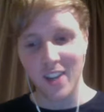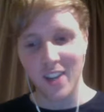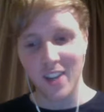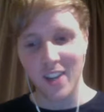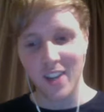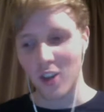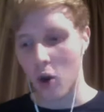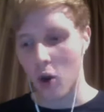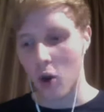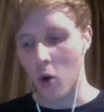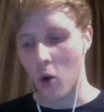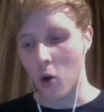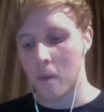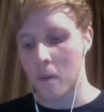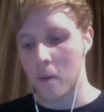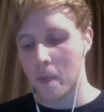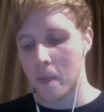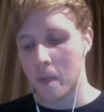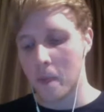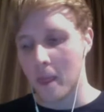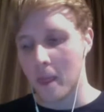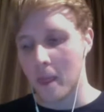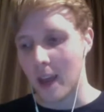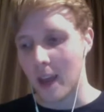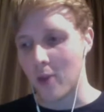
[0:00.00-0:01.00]
So
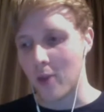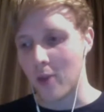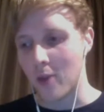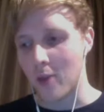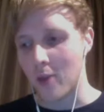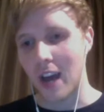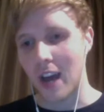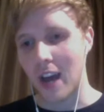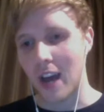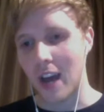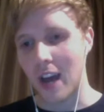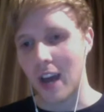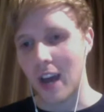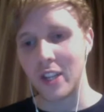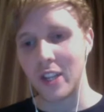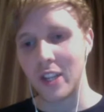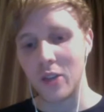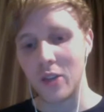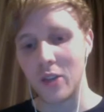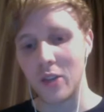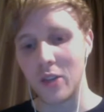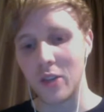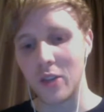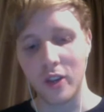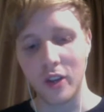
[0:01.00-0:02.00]
it was kind of
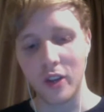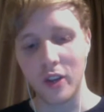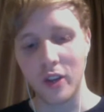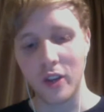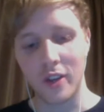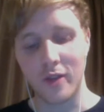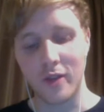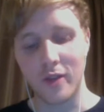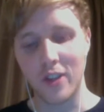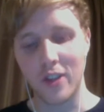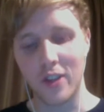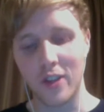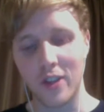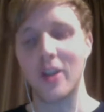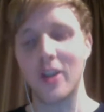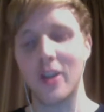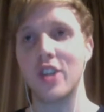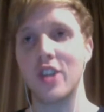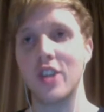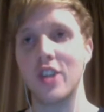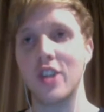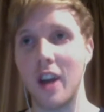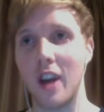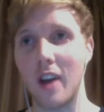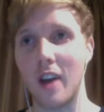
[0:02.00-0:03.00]
dealing with the
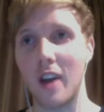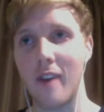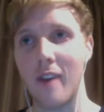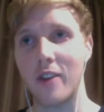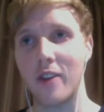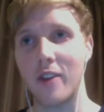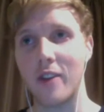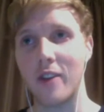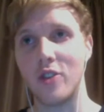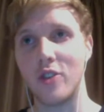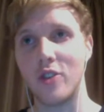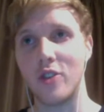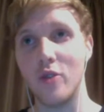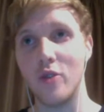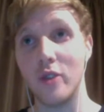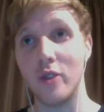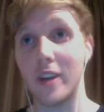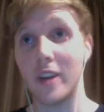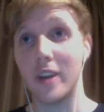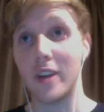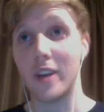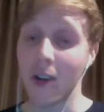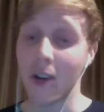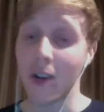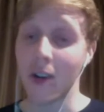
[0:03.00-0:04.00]
frustration of having to
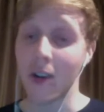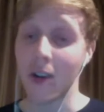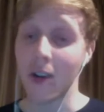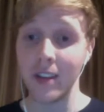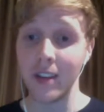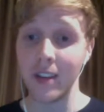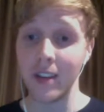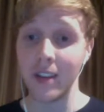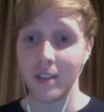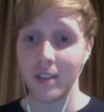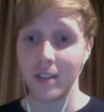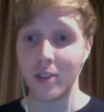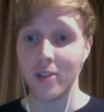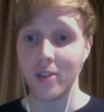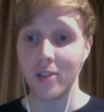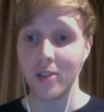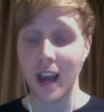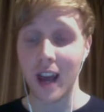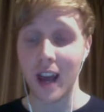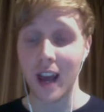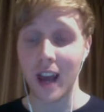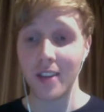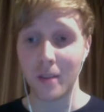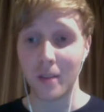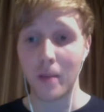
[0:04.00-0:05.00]
carry those
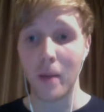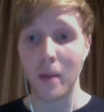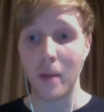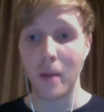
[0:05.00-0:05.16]
guys on my